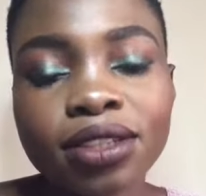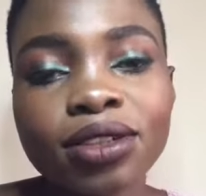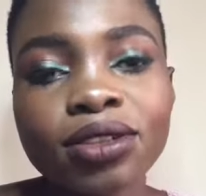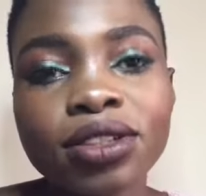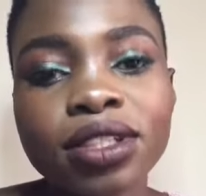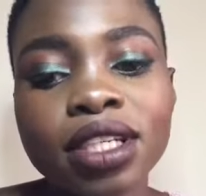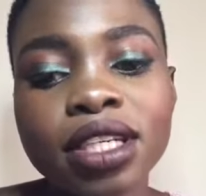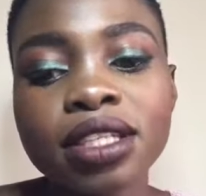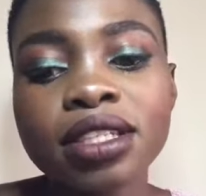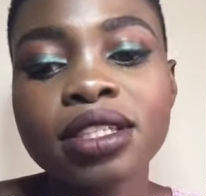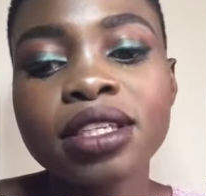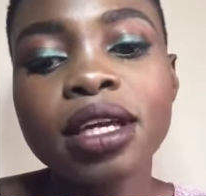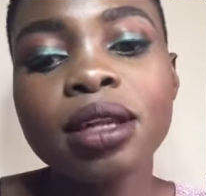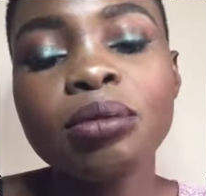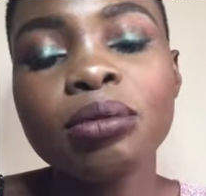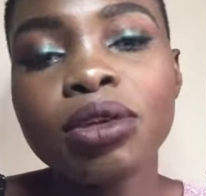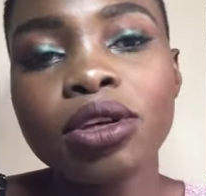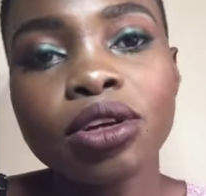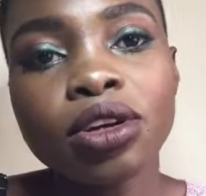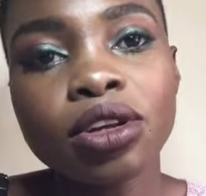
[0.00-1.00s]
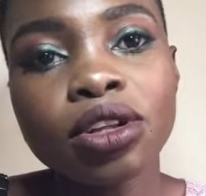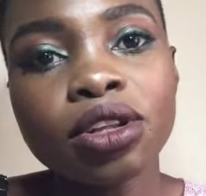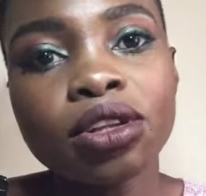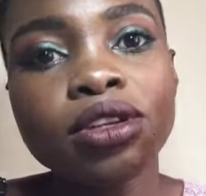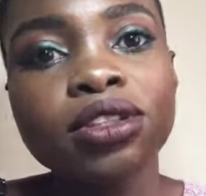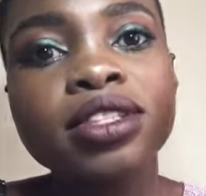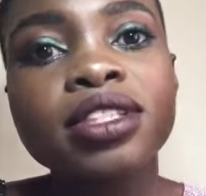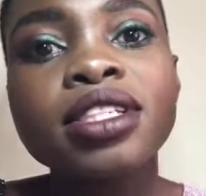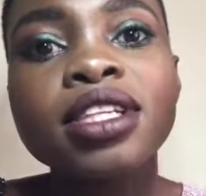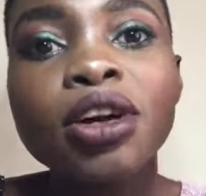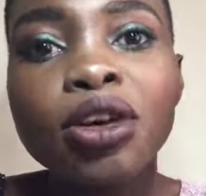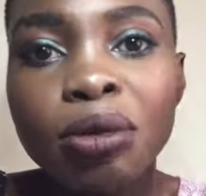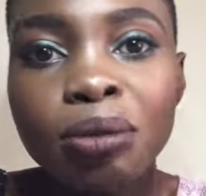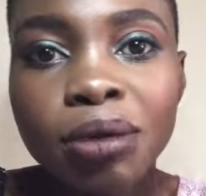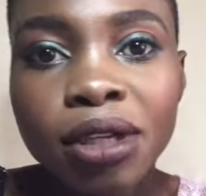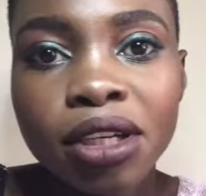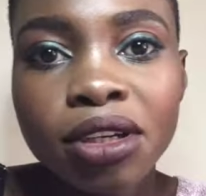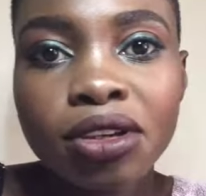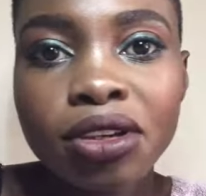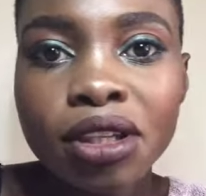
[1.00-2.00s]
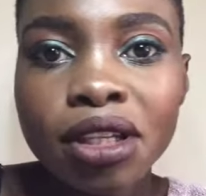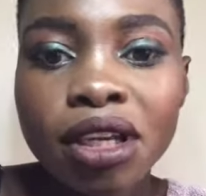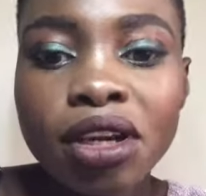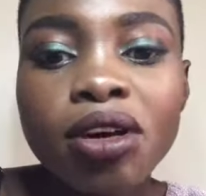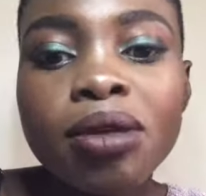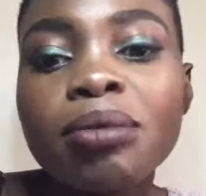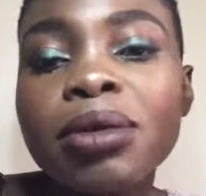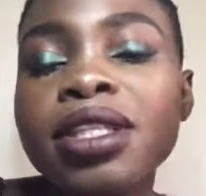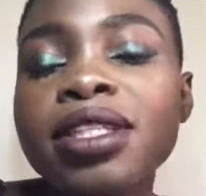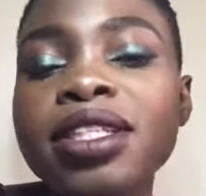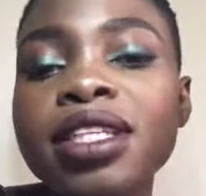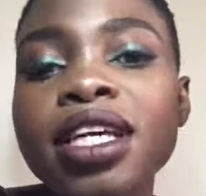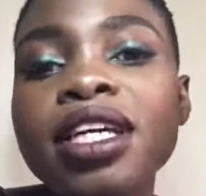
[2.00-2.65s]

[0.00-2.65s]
So just tell me your thoughts down below in the comment